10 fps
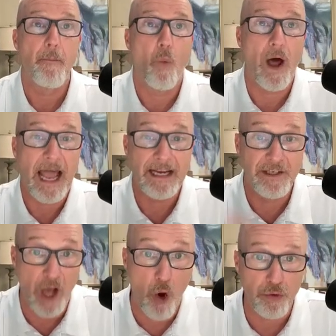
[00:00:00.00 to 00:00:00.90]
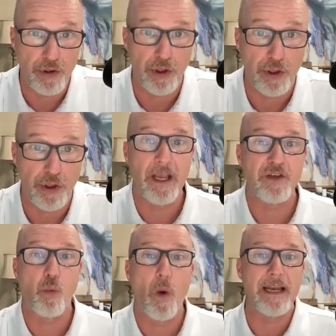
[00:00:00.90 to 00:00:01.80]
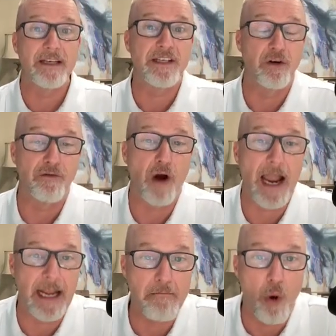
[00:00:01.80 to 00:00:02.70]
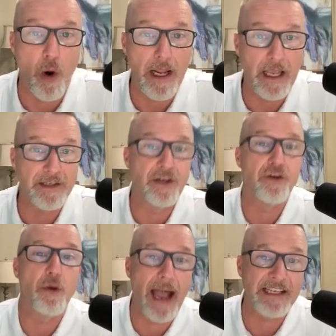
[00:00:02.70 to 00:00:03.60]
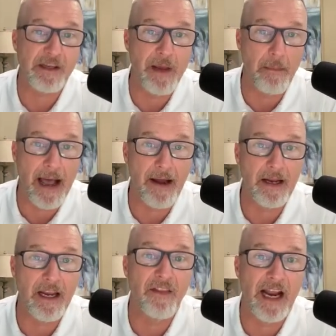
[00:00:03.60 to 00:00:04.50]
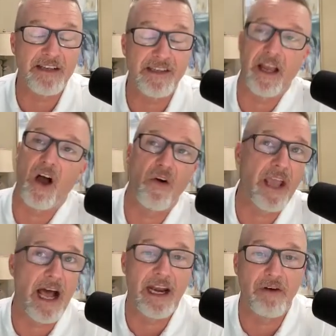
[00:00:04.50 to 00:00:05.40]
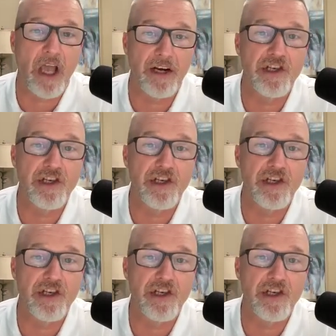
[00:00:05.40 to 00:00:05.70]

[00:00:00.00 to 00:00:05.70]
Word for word: What I don't do is wait until Friday morning until you ask me about it. And then I say, oh, yeah, I never got a